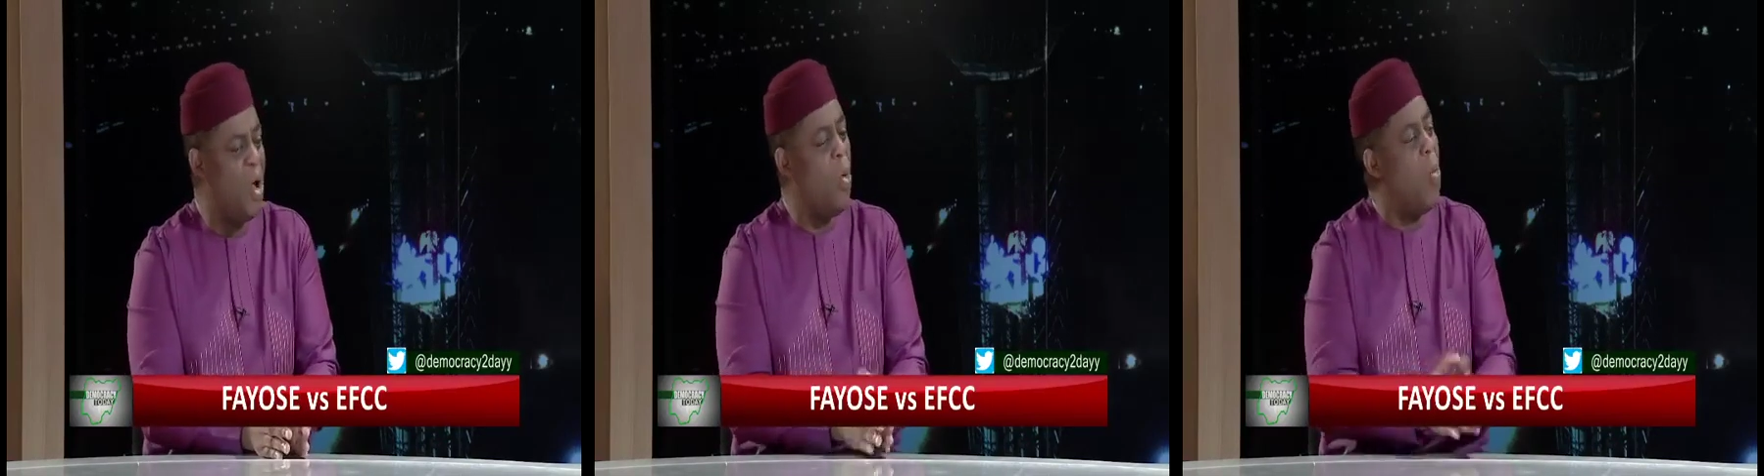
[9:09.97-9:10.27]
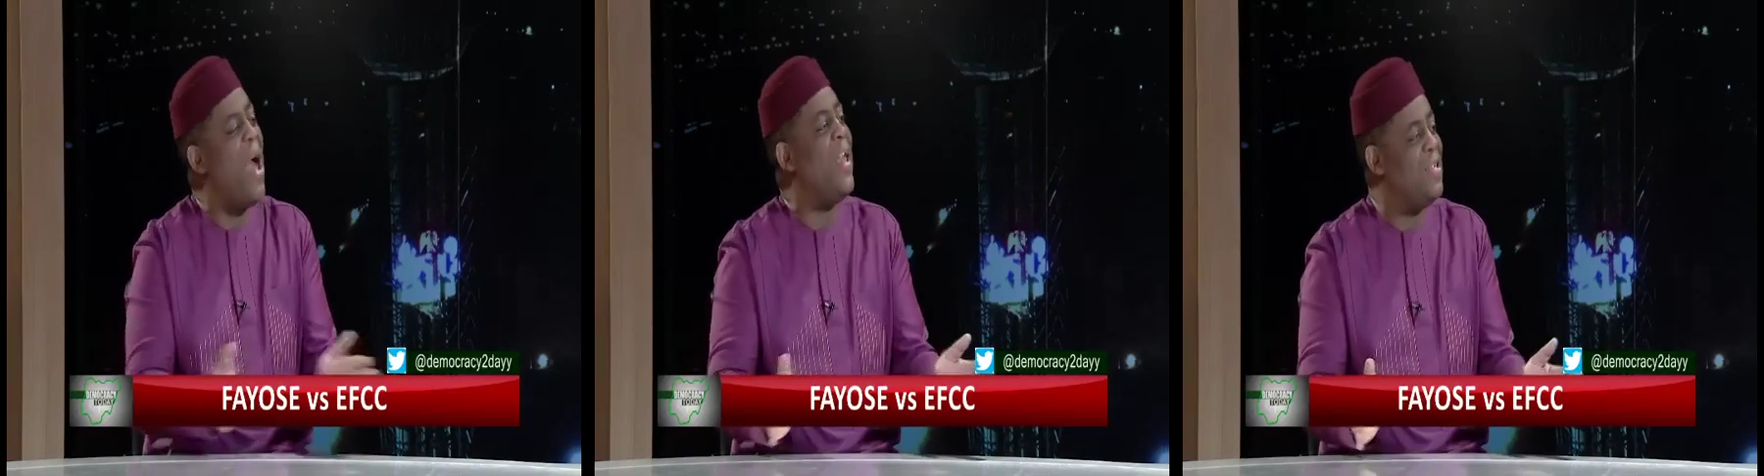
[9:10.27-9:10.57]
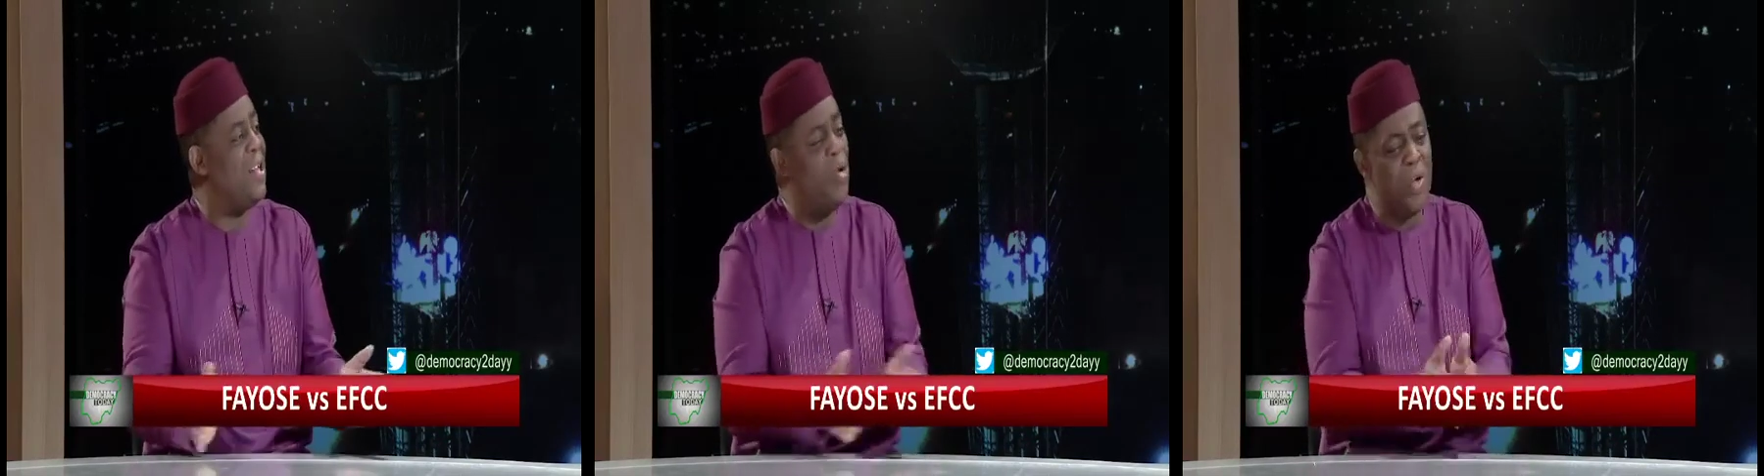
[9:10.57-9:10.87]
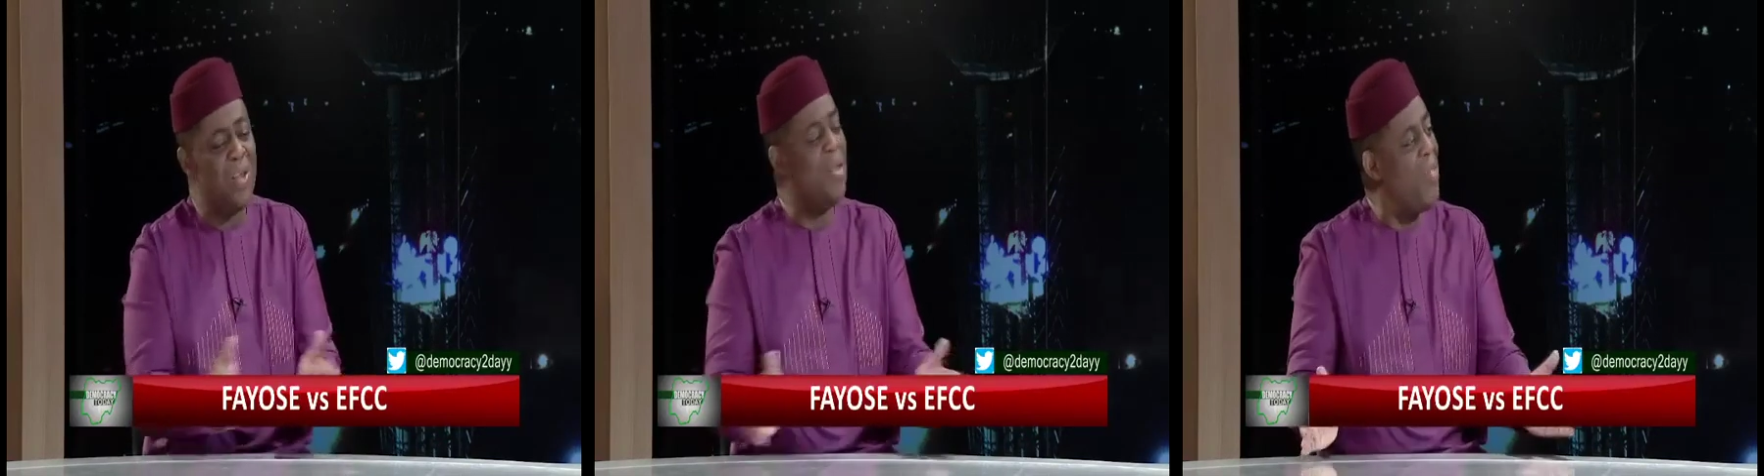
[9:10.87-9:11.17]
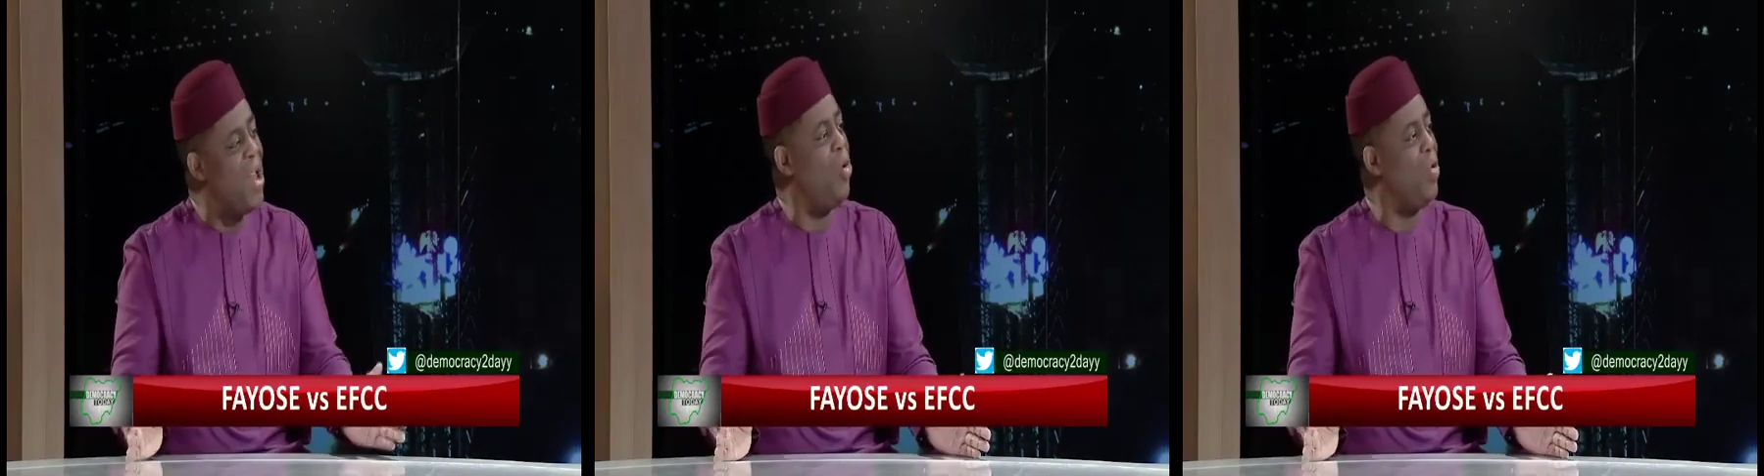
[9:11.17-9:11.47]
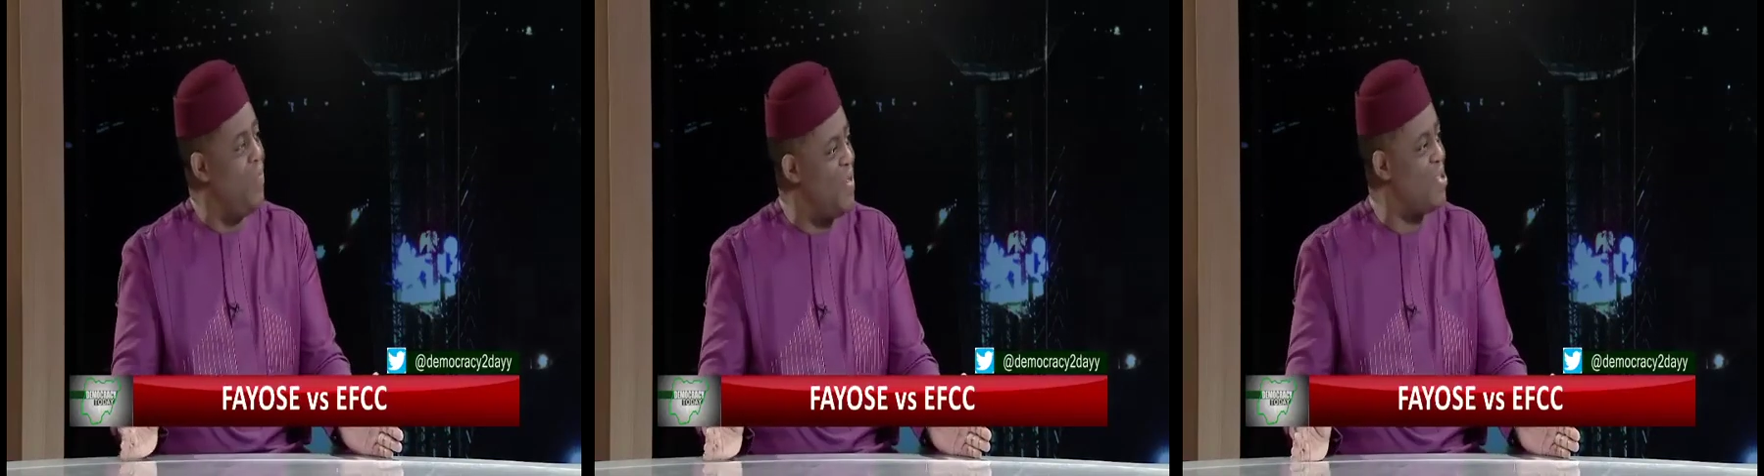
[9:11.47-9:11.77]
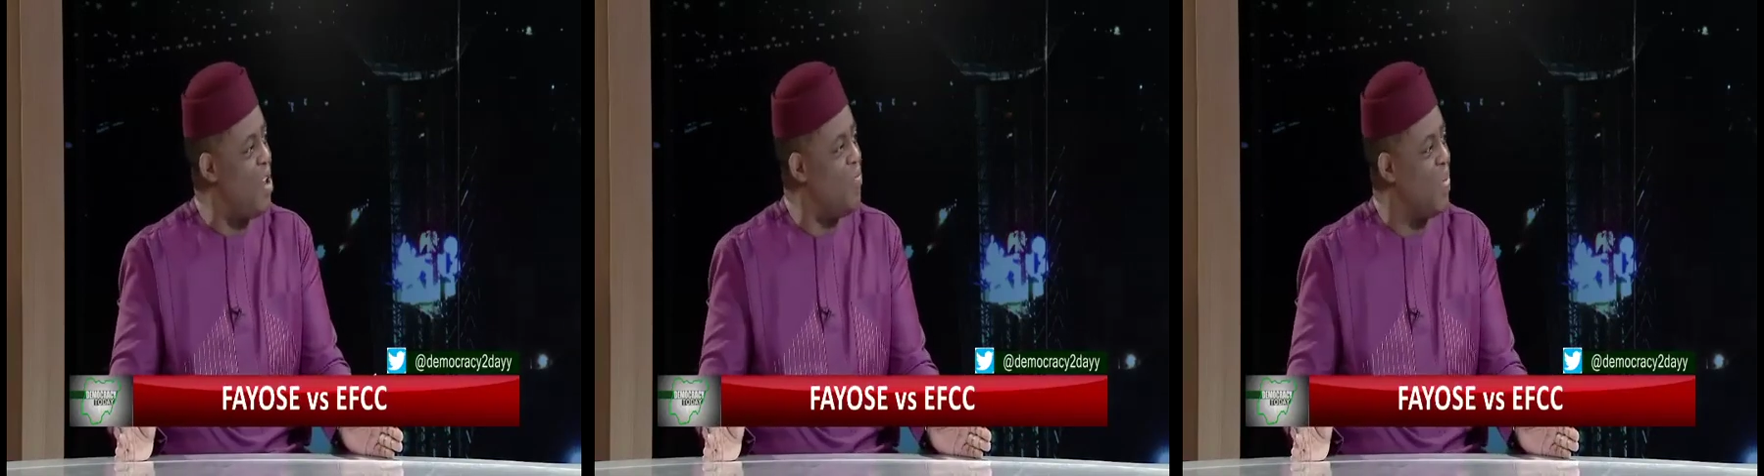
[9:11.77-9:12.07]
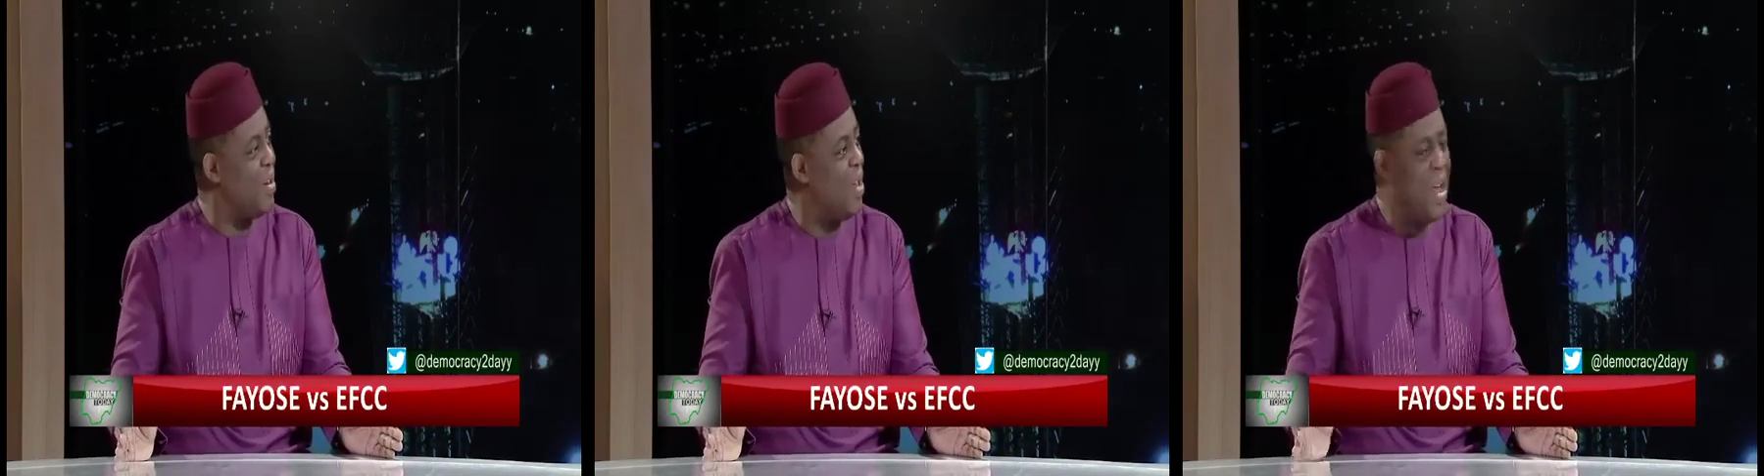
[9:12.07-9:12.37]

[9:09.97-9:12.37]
why is it? Look at the record of this government.